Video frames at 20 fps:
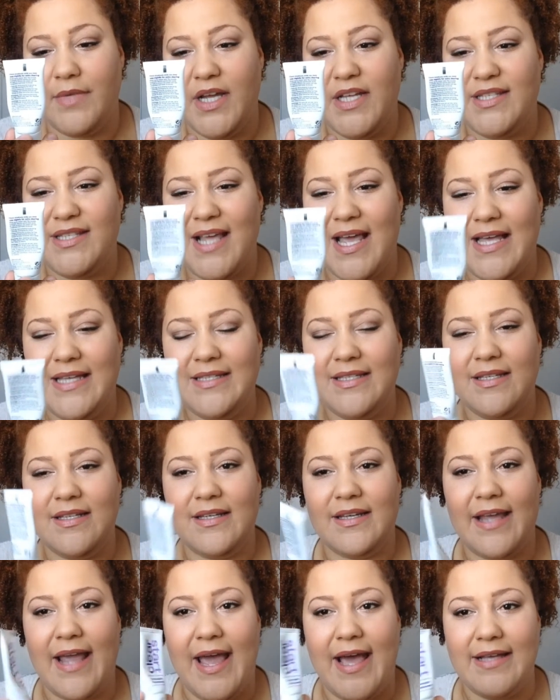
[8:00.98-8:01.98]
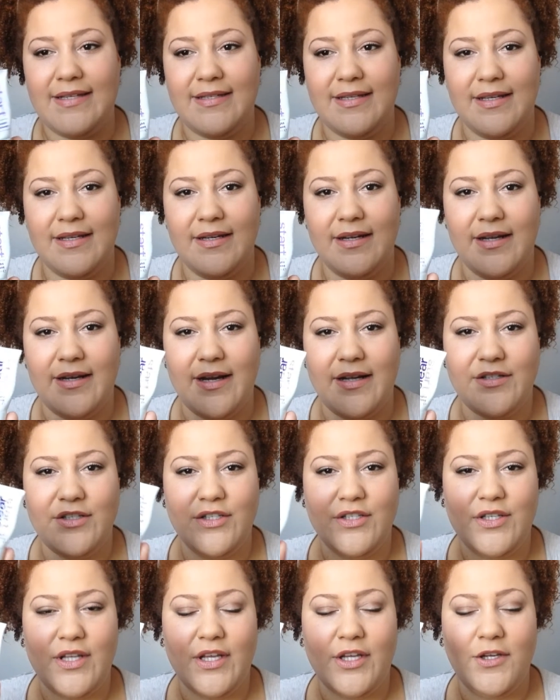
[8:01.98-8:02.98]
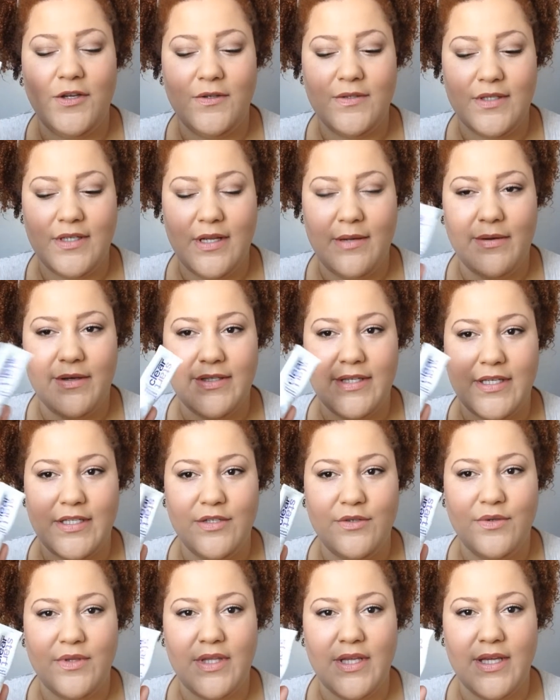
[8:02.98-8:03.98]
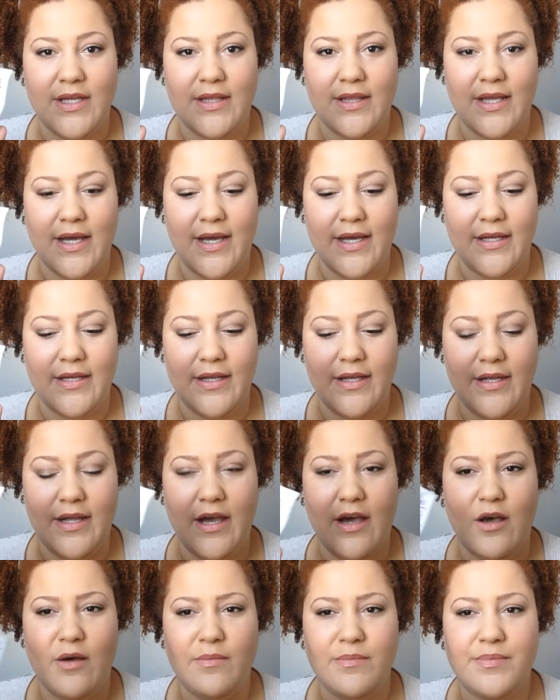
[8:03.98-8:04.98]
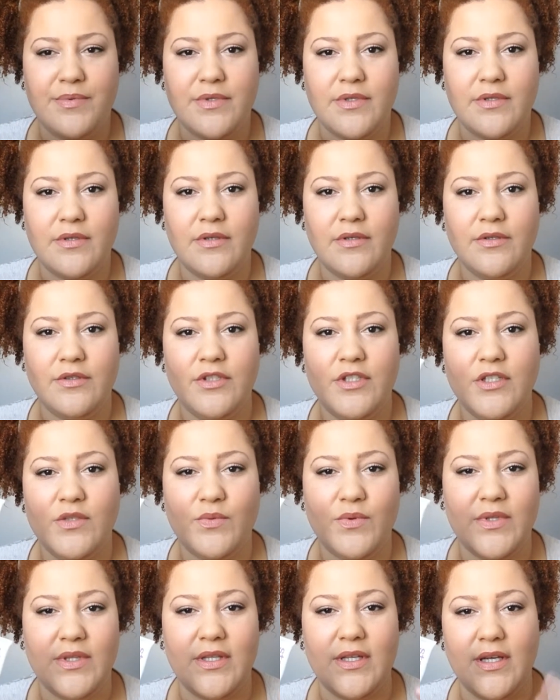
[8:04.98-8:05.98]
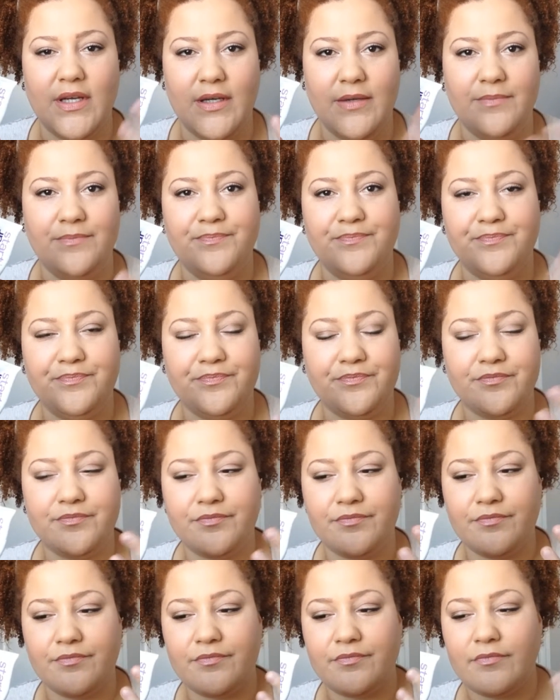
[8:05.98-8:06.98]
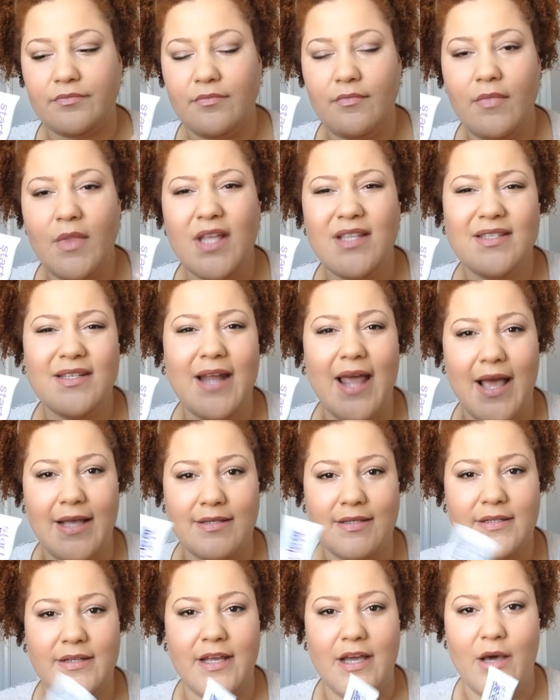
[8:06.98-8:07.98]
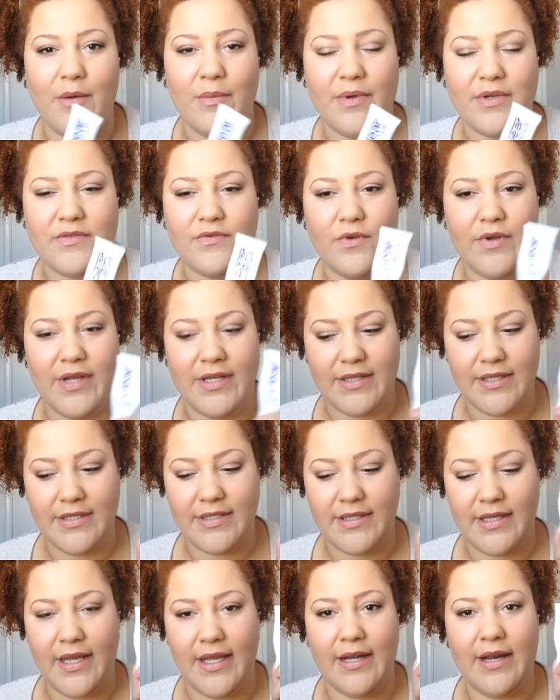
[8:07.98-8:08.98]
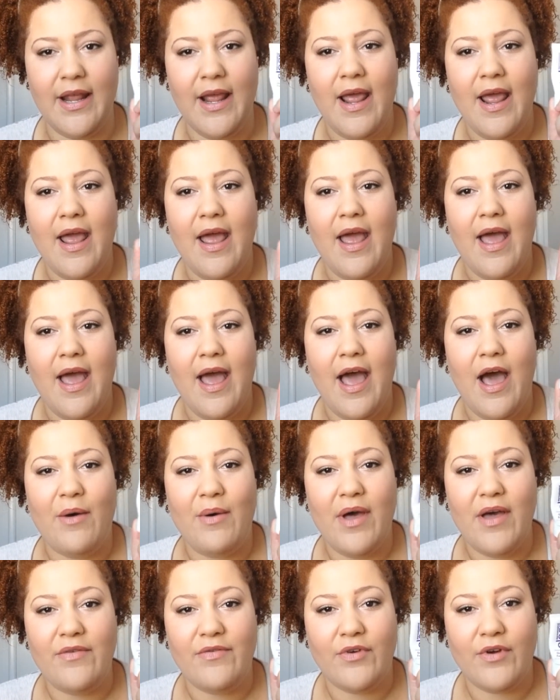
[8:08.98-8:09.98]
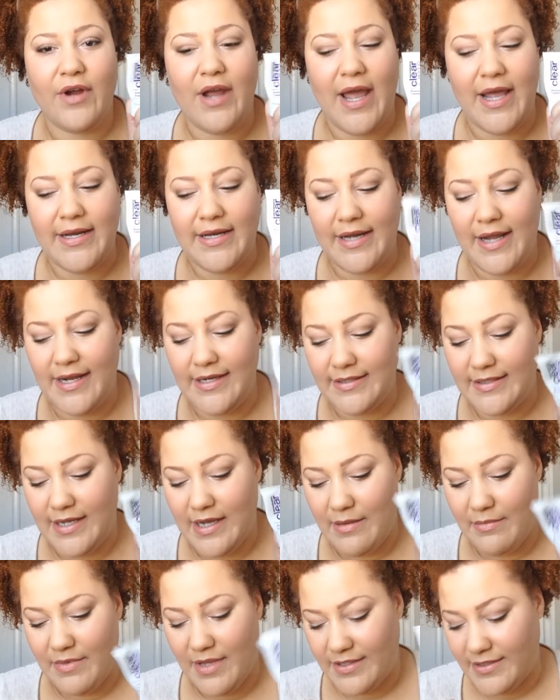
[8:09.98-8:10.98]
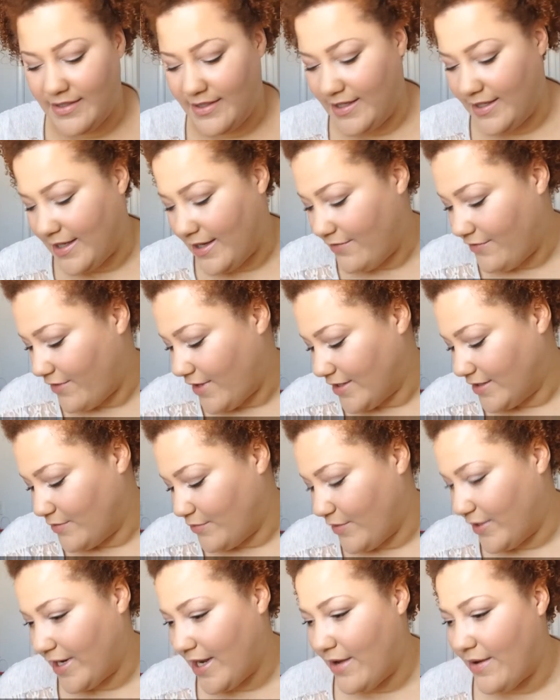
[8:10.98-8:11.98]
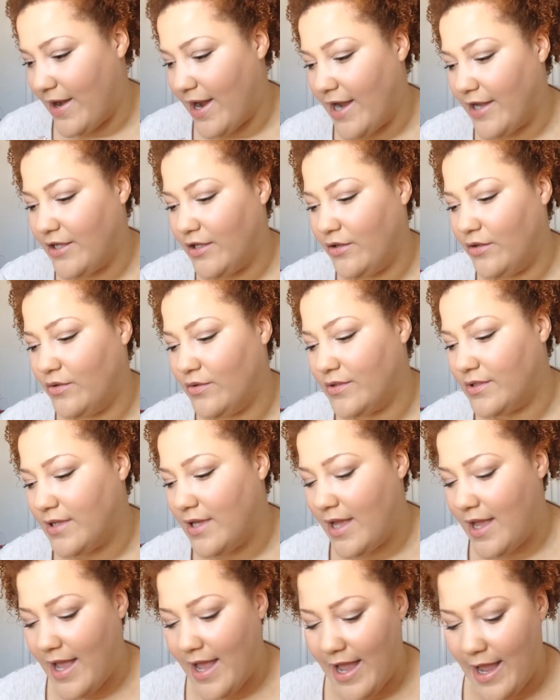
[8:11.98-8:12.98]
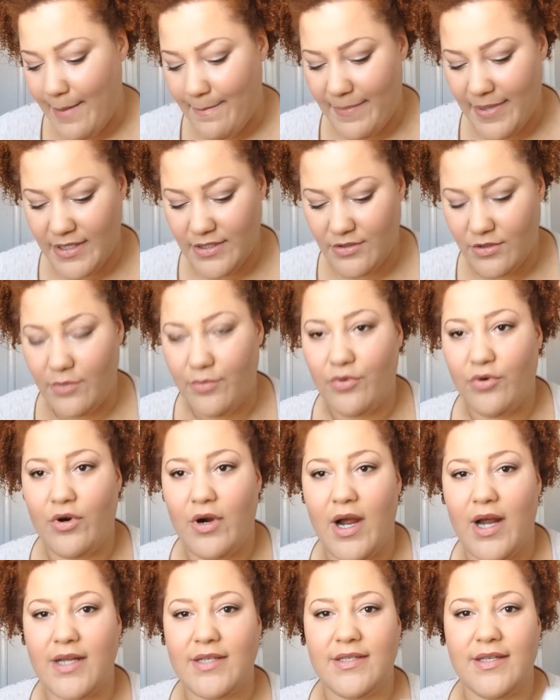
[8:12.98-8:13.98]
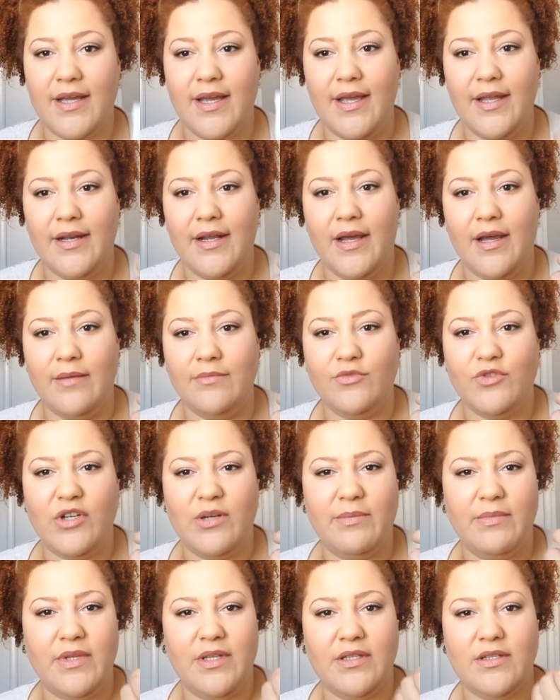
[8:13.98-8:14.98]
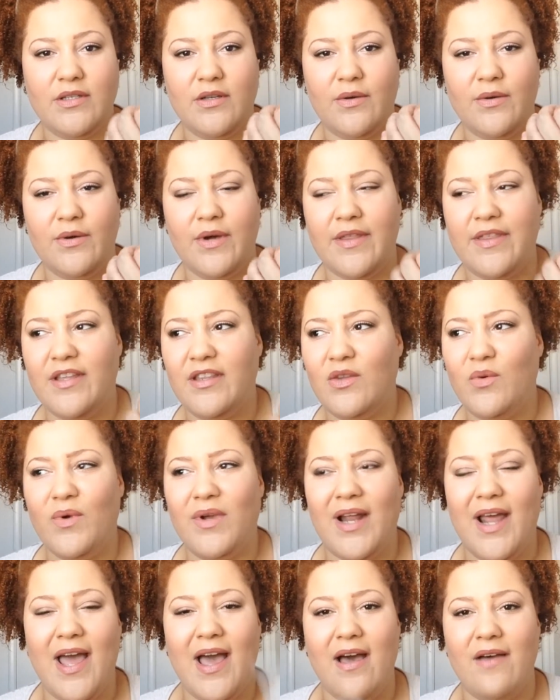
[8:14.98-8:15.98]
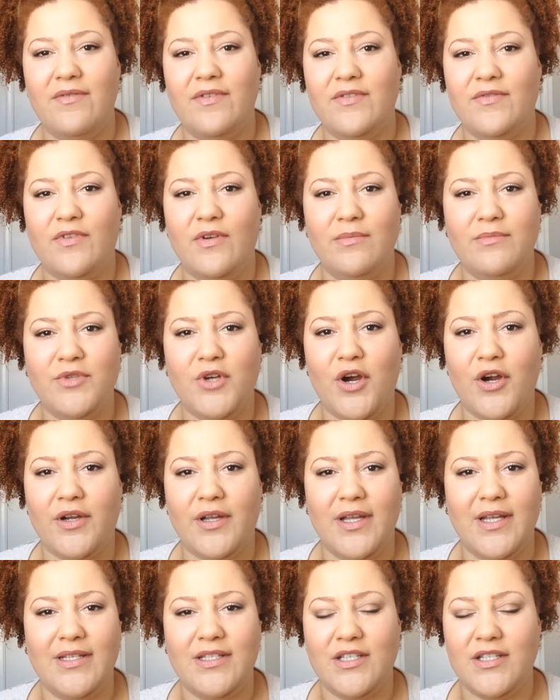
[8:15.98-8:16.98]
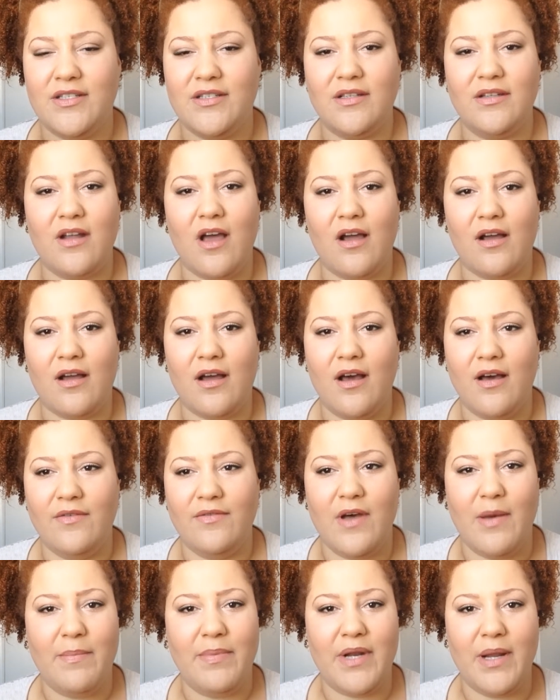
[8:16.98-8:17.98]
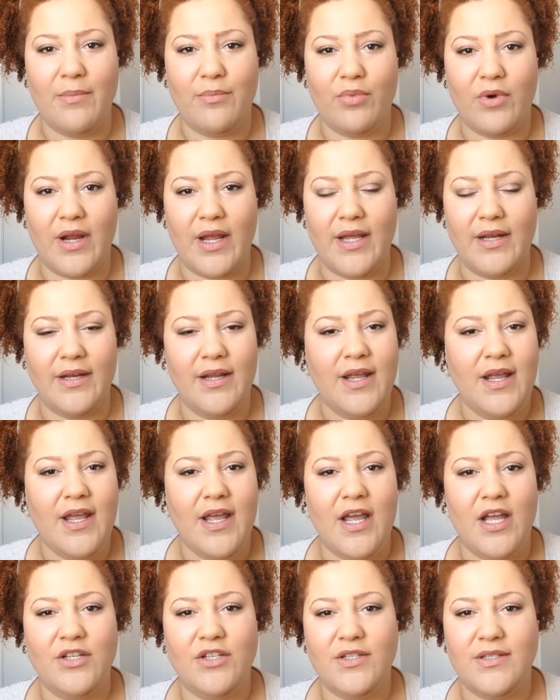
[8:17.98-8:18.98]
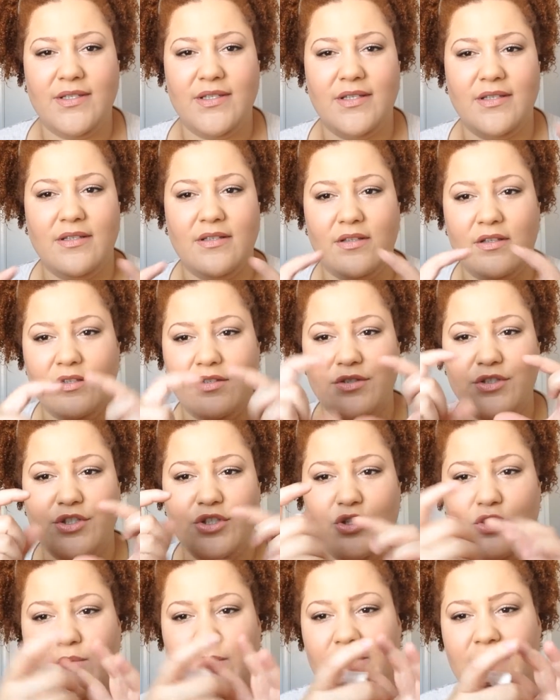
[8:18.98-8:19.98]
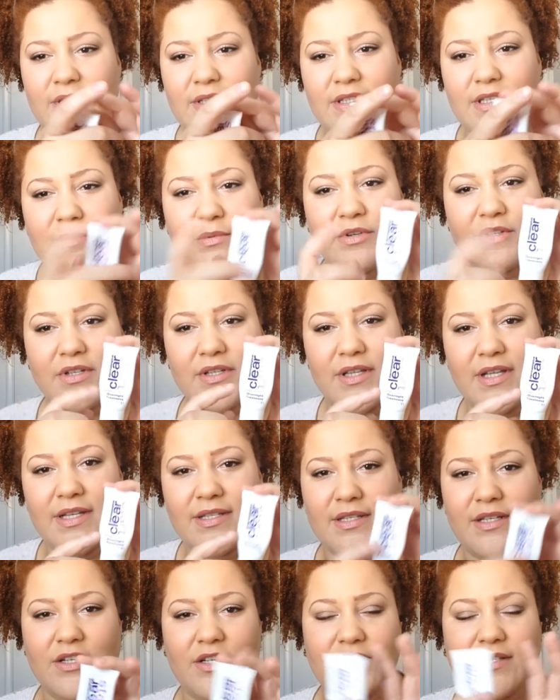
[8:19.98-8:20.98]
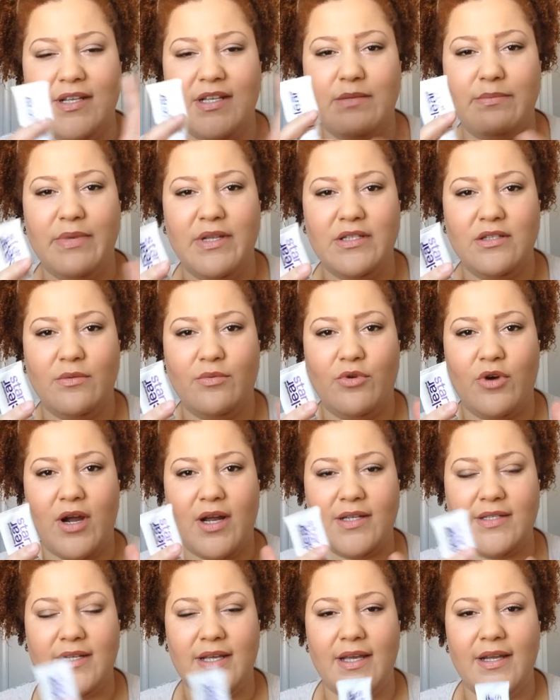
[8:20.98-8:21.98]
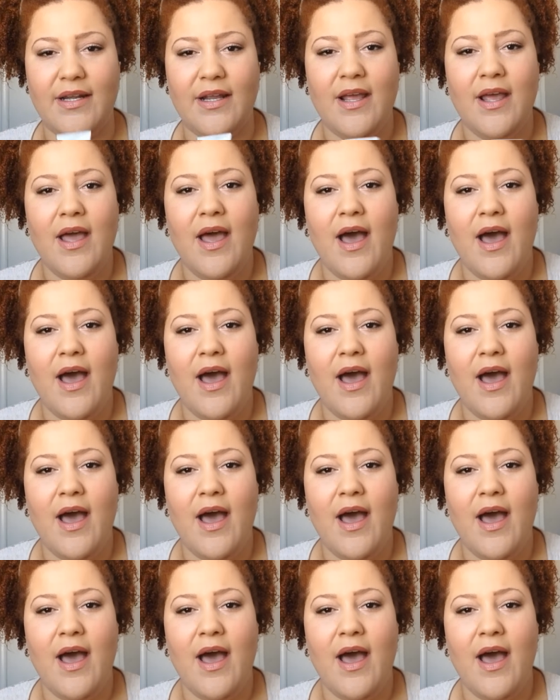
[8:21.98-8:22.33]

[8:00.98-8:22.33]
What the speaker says: It's salicylic acid, and I just like using it because I do think that it helps just with it's an acid to help exfoliate the skin. However, at nighttime, and that's the thing I forgot to bring out, I use a benzoyl peroxide treatment. So I think the one I have is from Target. It's just the knockoff Up and Up brand. It just is a little tube similar to this, and it just says benzoyl peroxide.